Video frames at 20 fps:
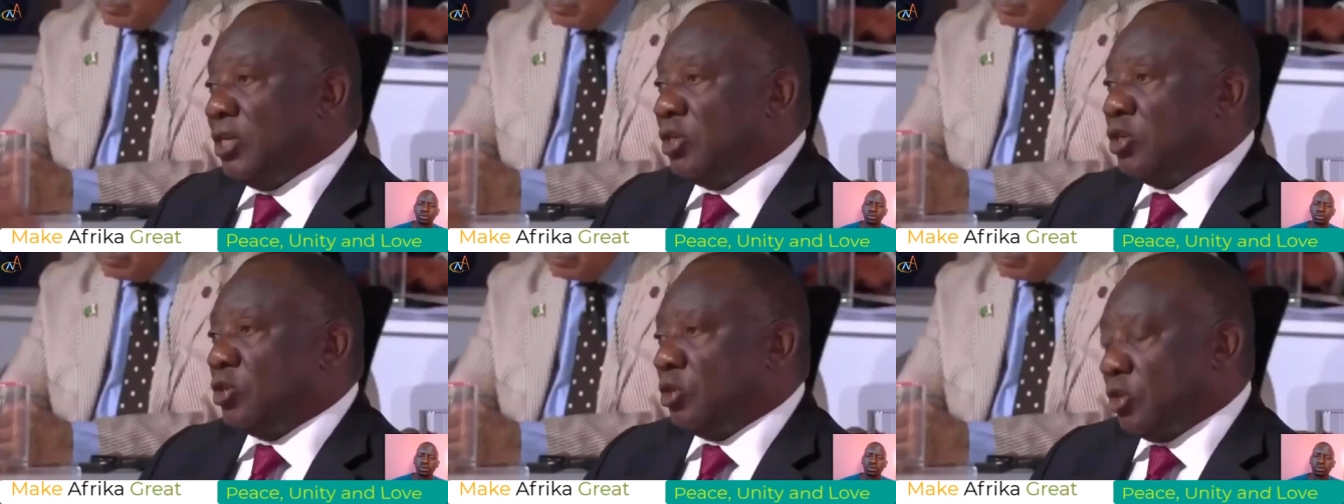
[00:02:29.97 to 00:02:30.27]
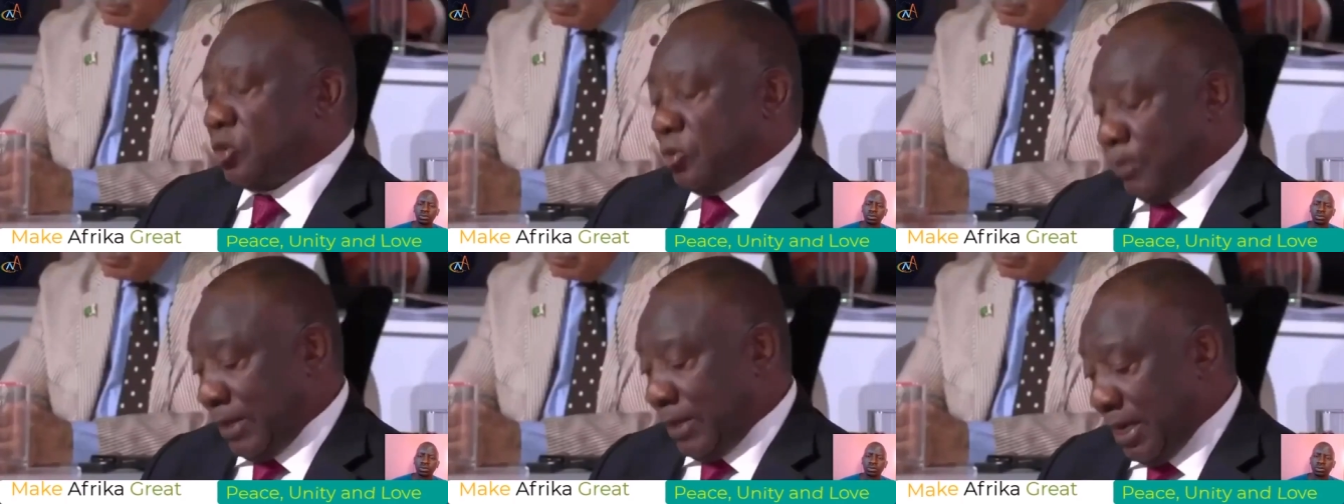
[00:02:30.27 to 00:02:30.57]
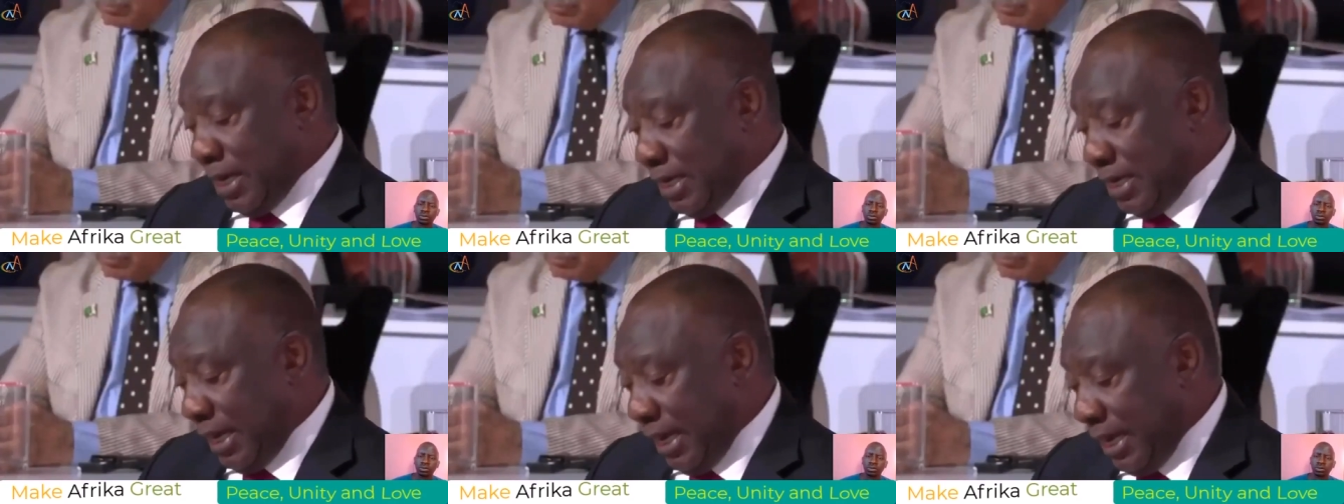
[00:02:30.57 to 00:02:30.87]
issues we
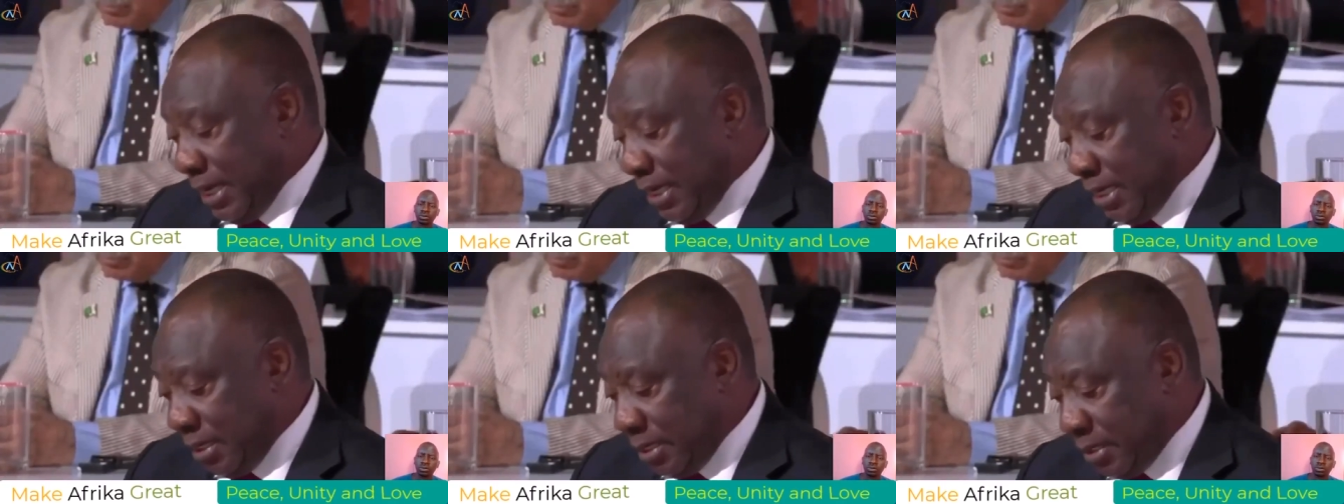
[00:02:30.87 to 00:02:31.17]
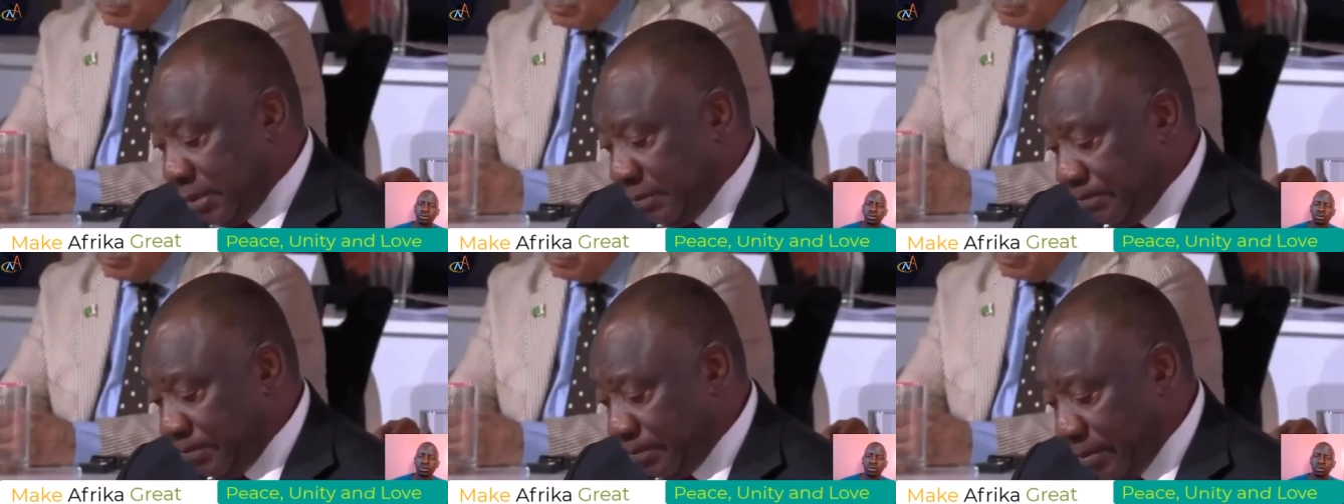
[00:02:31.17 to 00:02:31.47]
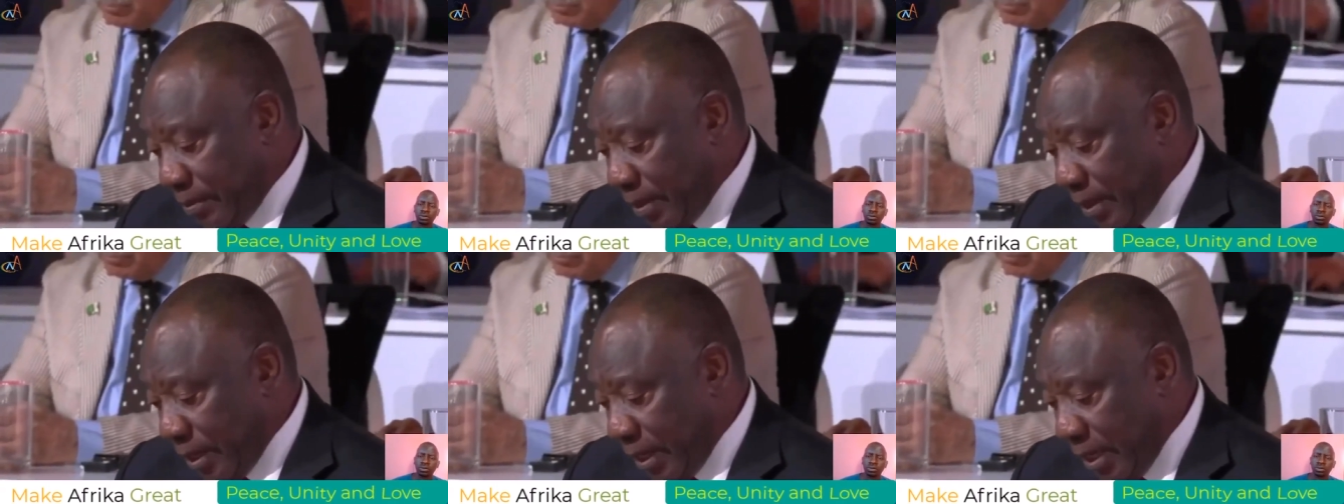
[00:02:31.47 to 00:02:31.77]
can handle
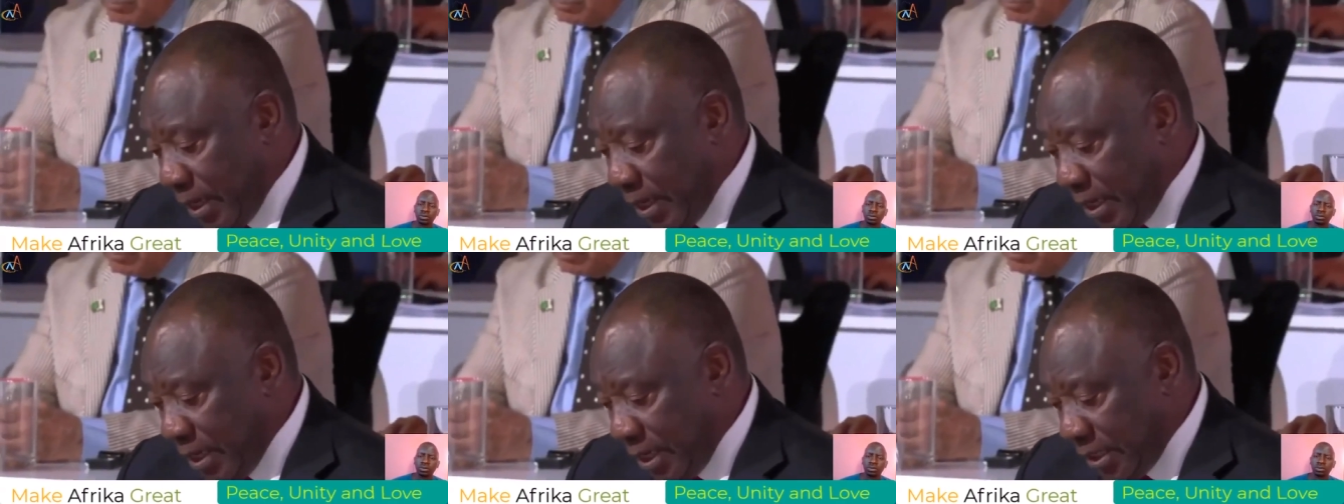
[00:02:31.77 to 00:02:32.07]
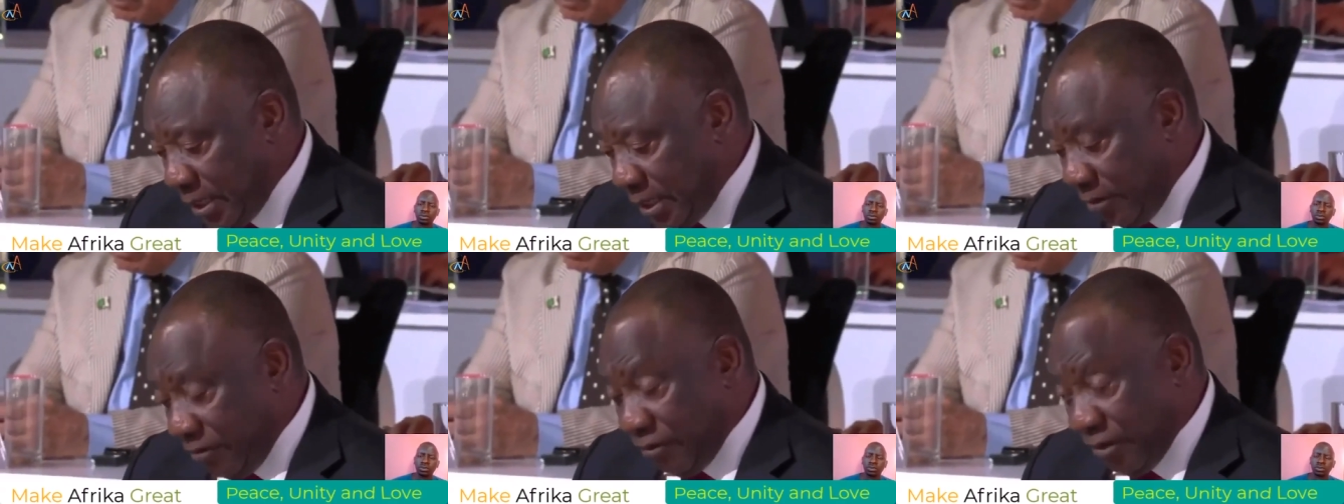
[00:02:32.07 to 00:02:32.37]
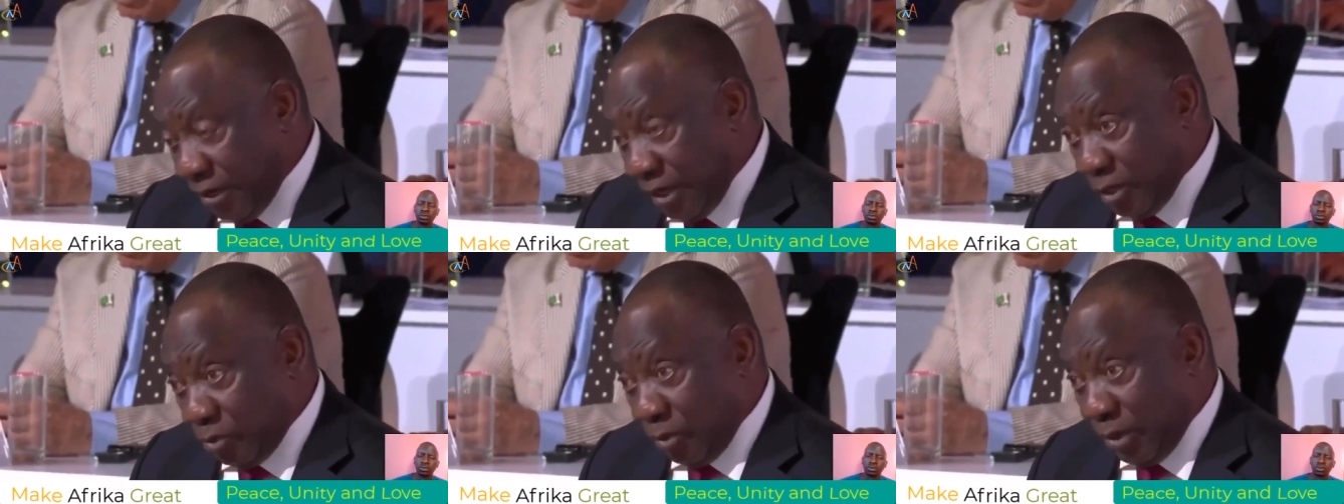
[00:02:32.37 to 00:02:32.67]
in a
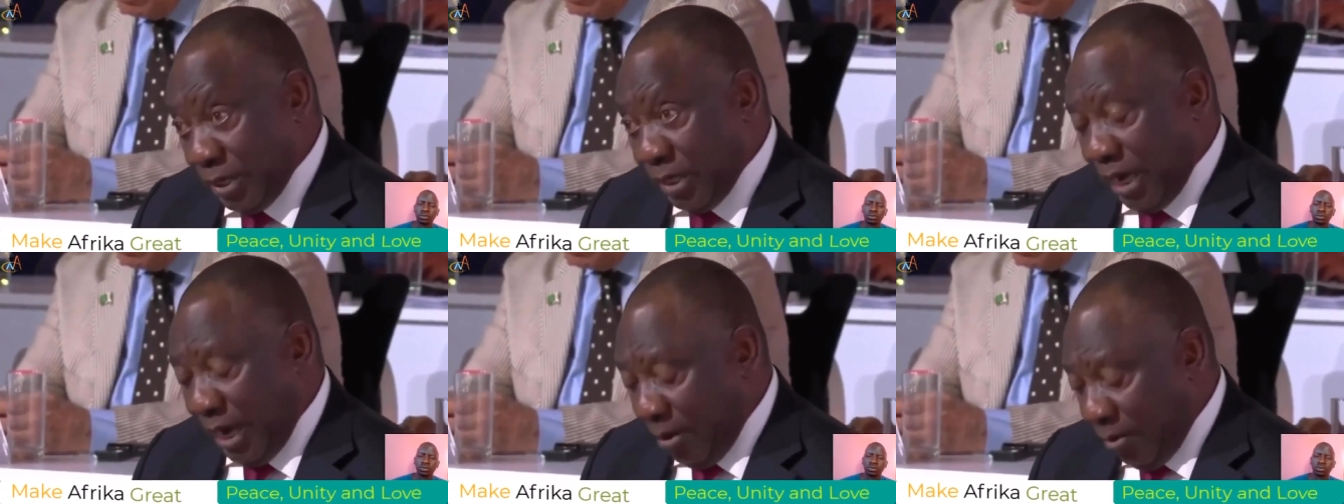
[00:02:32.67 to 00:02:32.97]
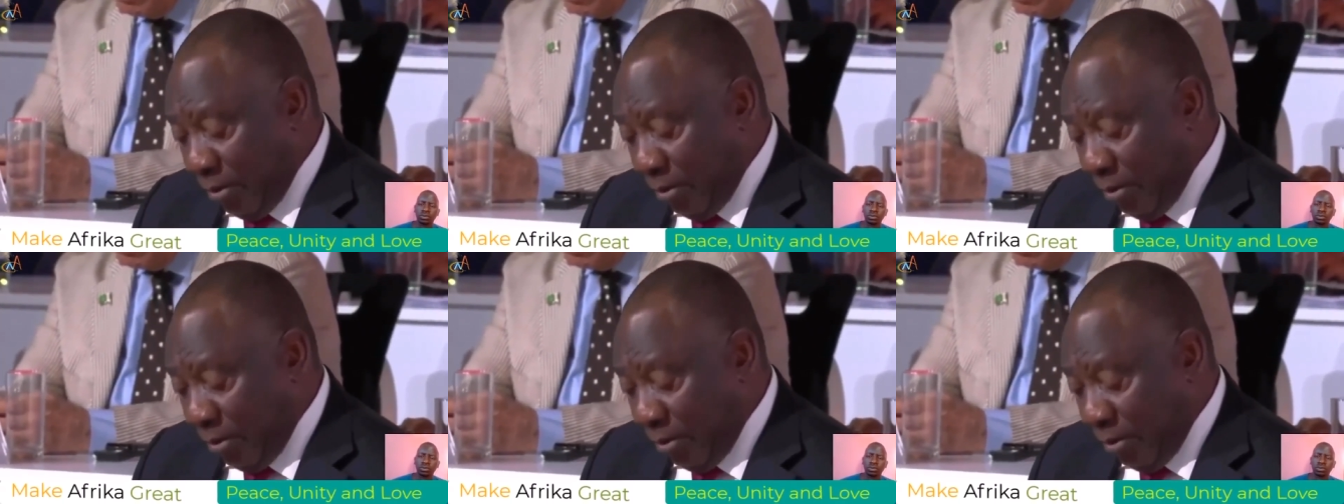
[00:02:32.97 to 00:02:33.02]
different way. I